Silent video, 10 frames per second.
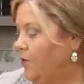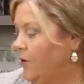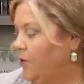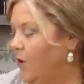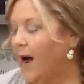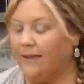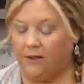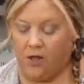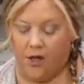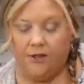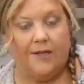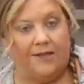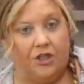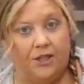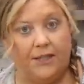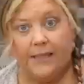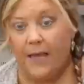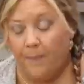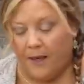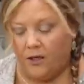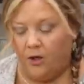no, no, no hot sauce, then just skip it.